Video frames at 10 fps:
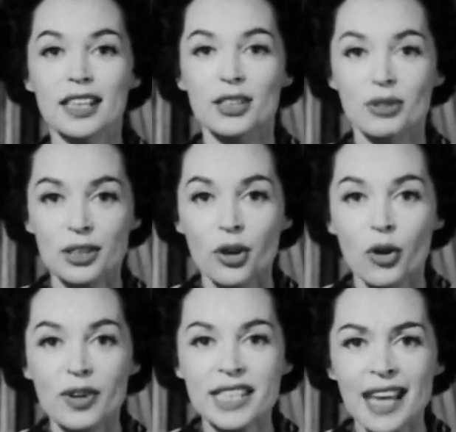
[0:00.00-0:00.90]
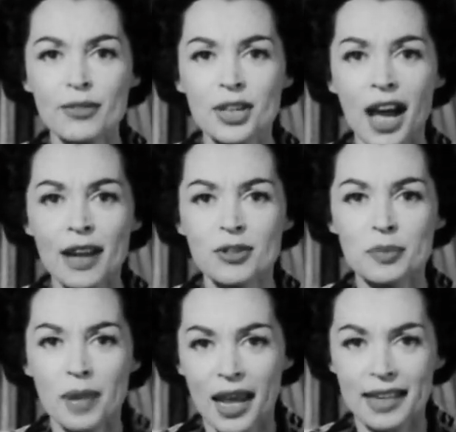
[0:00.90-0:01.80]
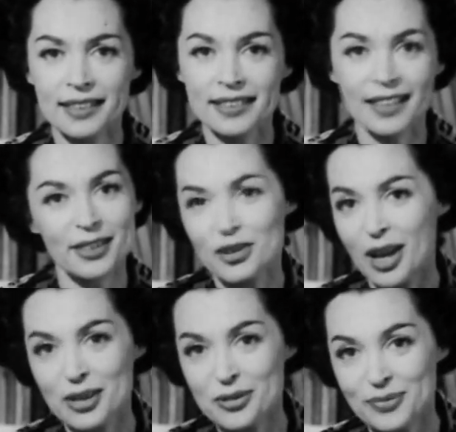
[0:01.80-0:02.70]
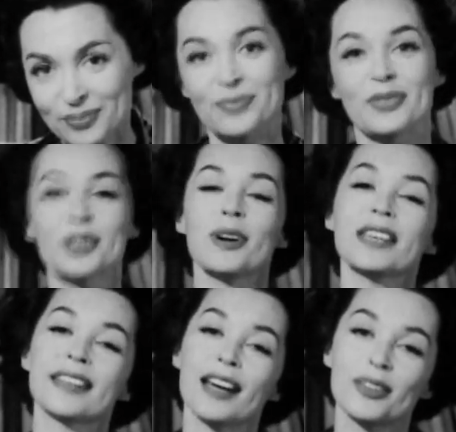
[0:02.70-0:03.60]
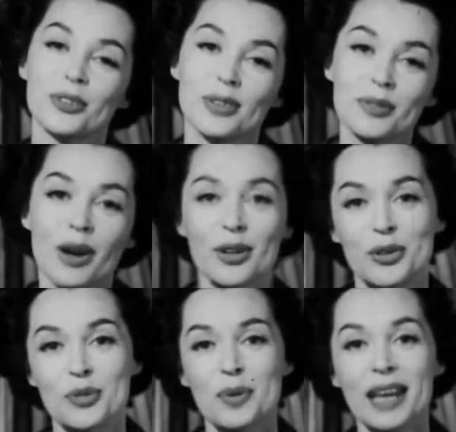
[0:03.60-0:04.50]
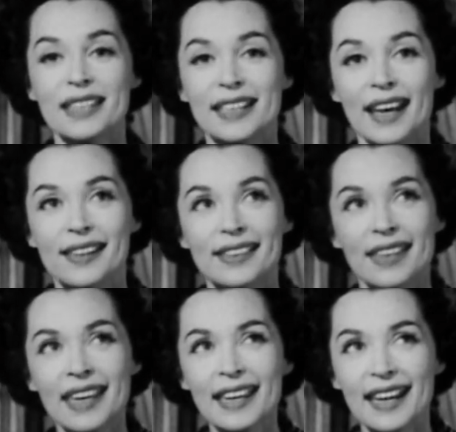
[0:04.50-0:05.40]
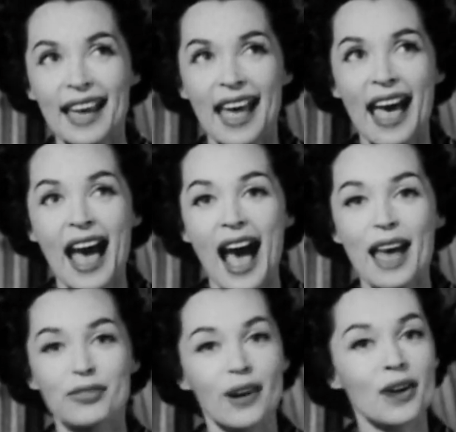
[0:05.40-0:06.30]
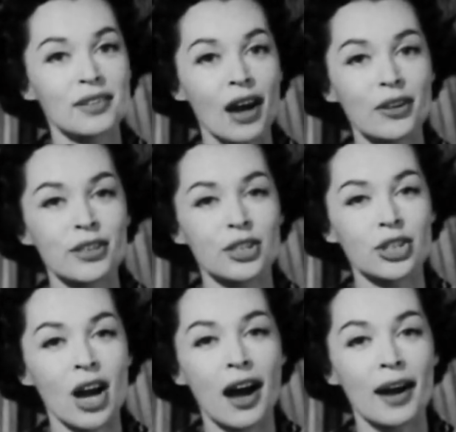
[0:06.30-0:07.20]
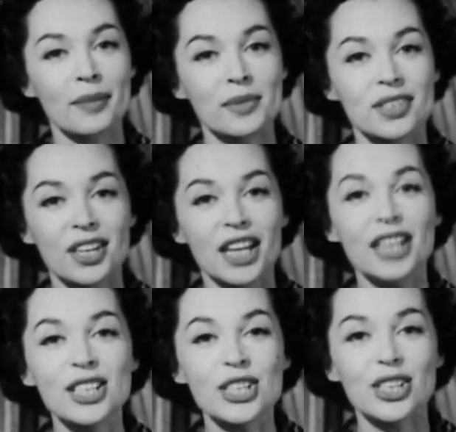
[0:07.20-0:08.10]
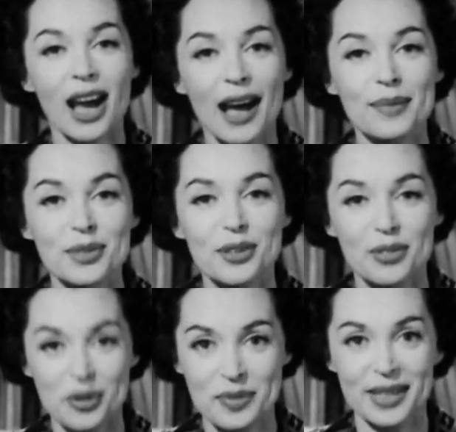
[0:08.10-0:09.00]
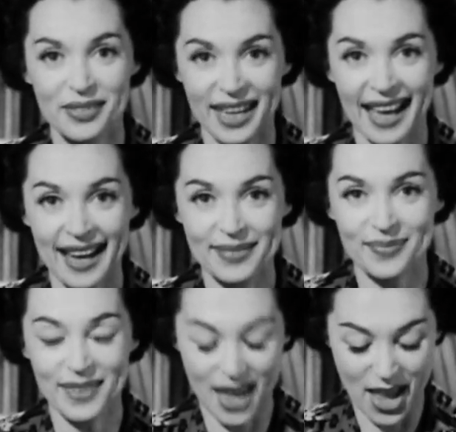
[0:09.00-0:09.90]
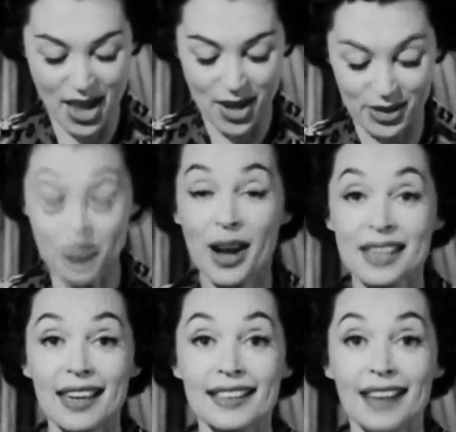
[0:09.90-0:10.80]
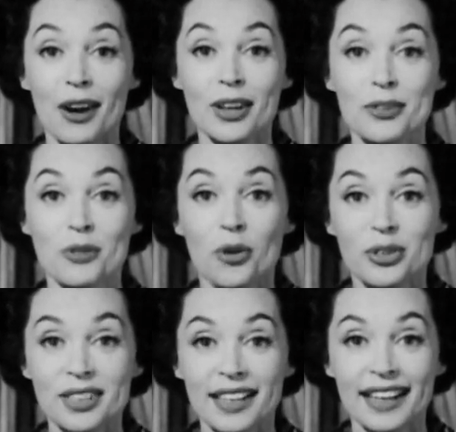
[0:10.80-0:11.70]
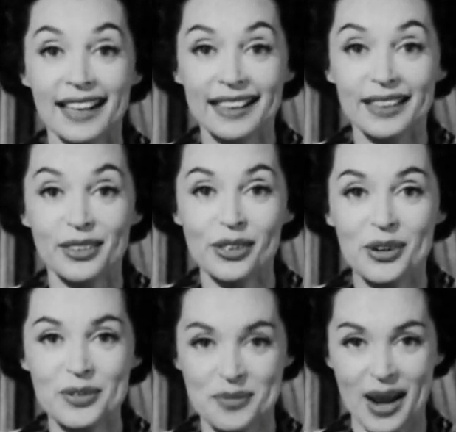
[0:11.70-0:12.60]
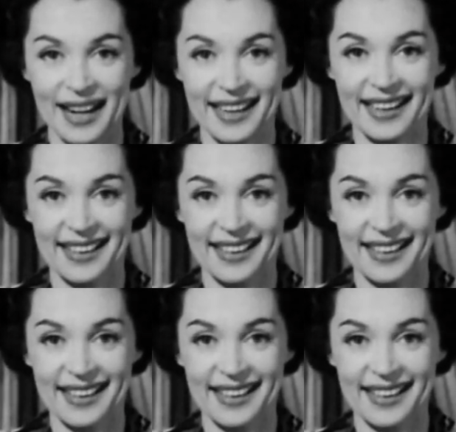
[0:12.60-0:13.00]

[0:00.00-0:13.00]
he'd written over 700 plays. That's all I knew. So I started to read one or two plays, and I think I found out the charms, the hidden charms of Lope de Vega. So I sat down and wrote a letter to Thornton Wilder.